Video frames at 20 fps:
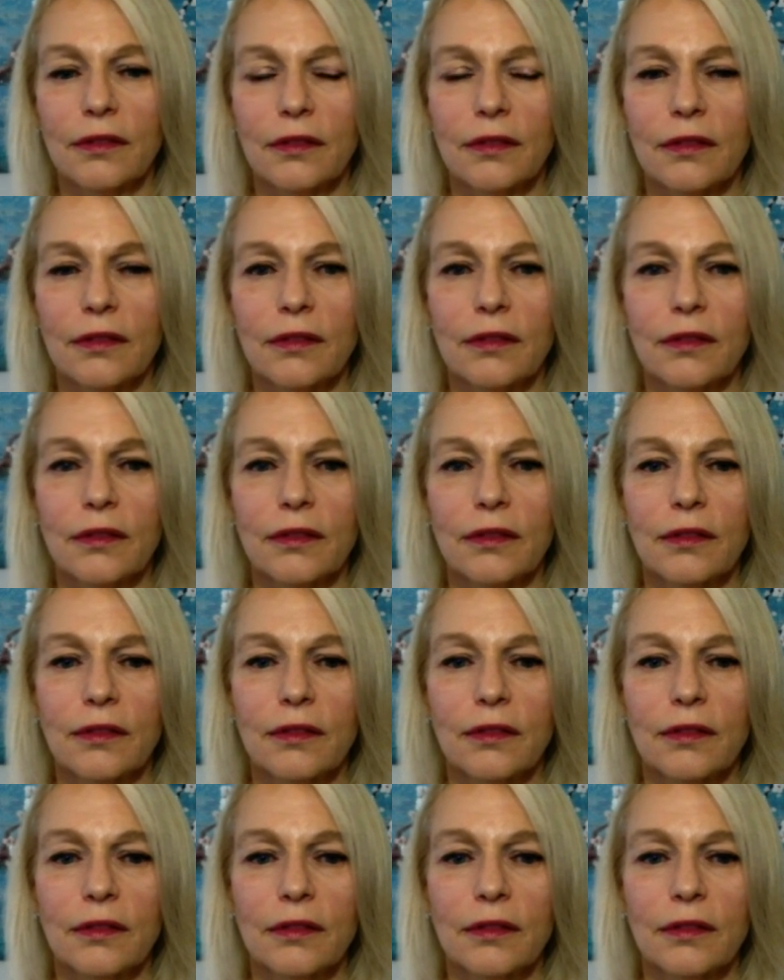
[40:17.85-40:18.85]

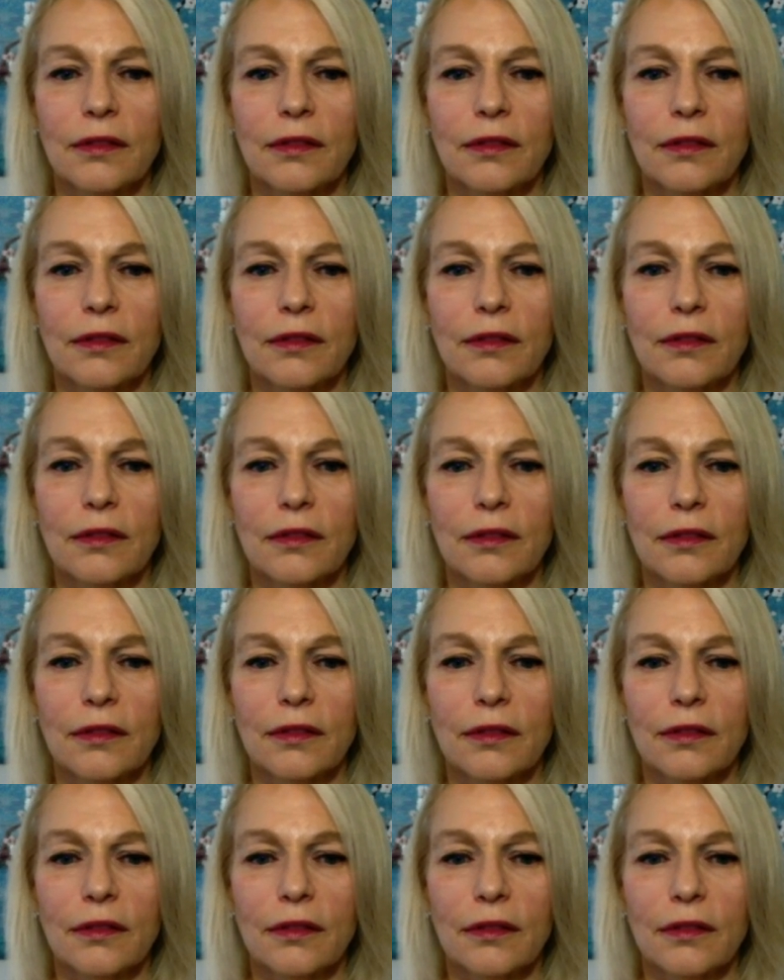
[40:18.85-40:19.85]

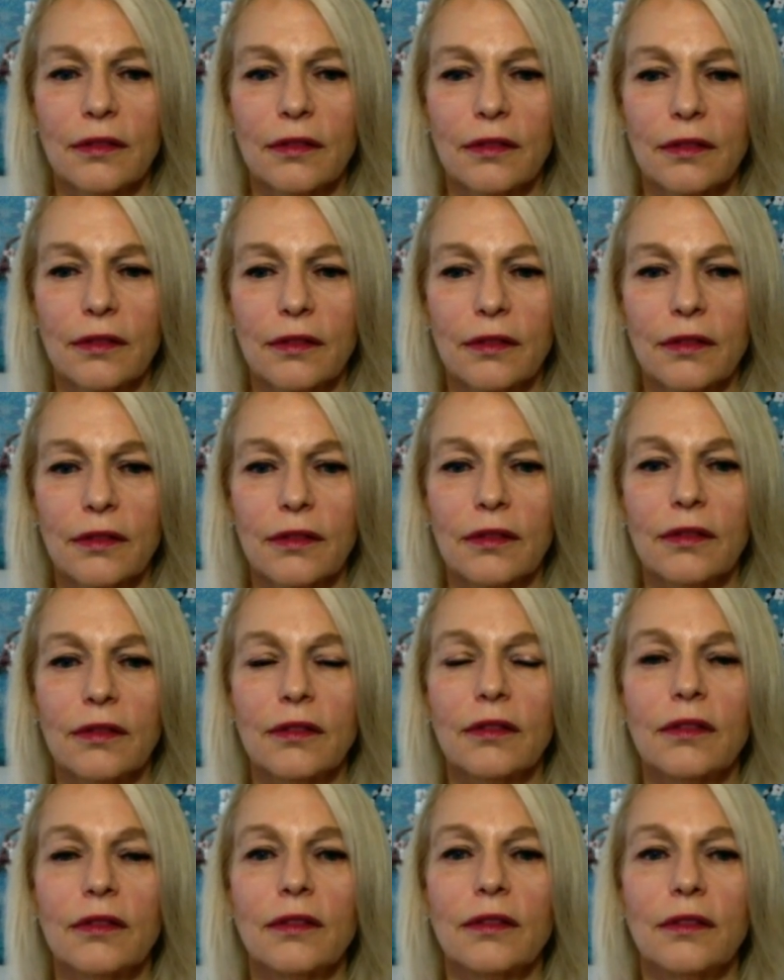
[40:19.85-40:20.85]

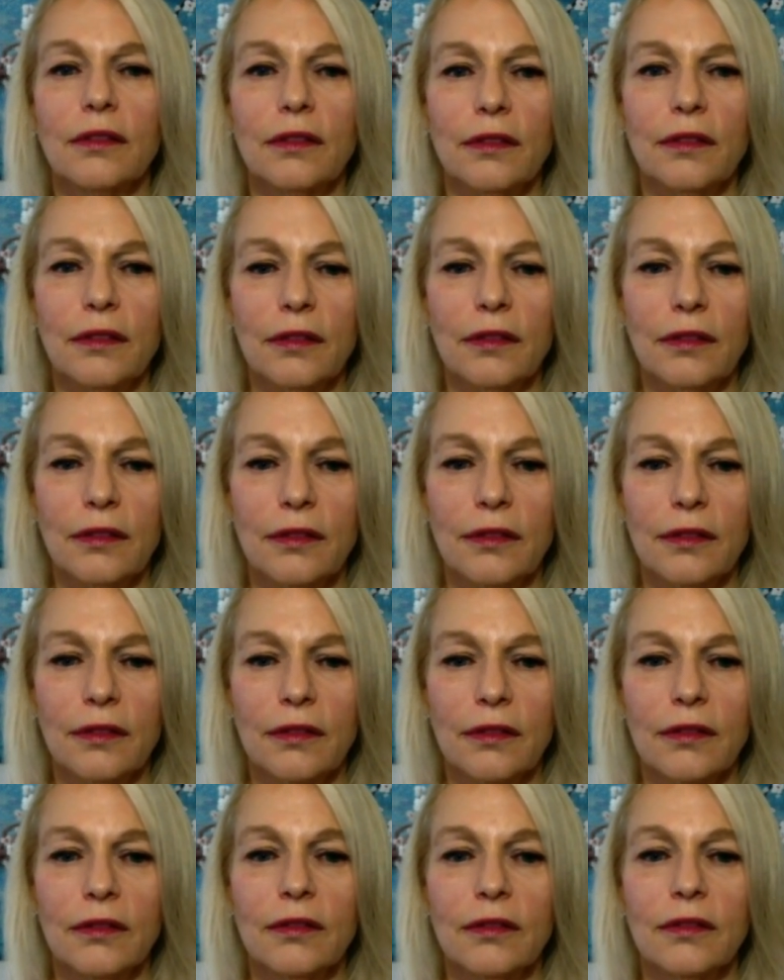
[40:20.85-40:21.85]

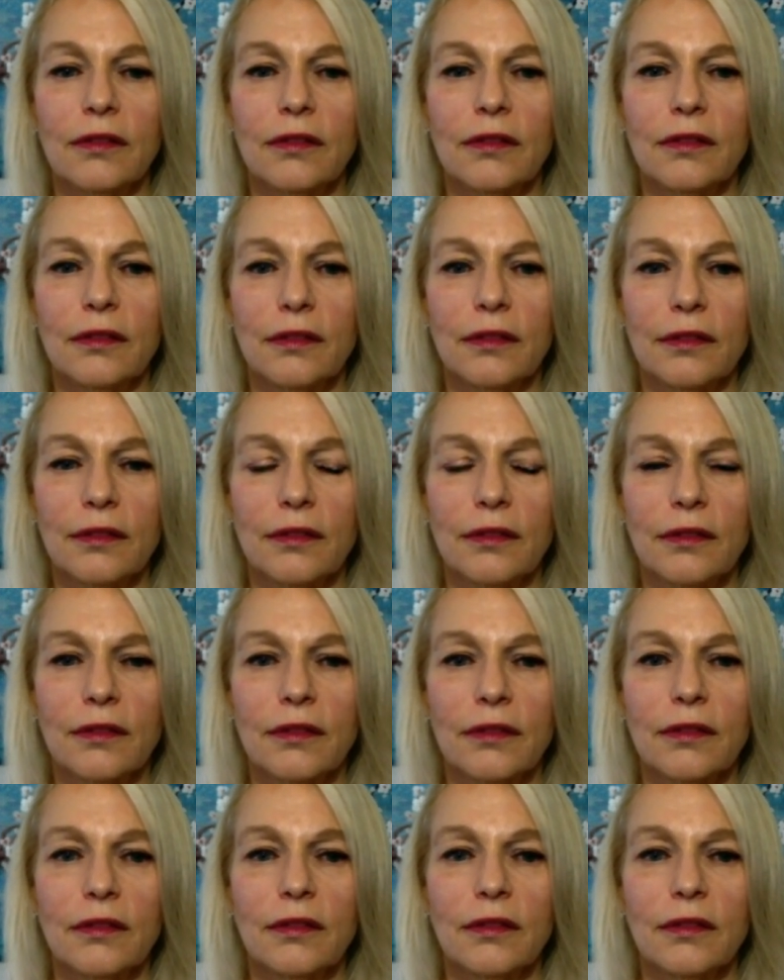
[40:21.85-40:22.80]
No words are spoken by the person on screen.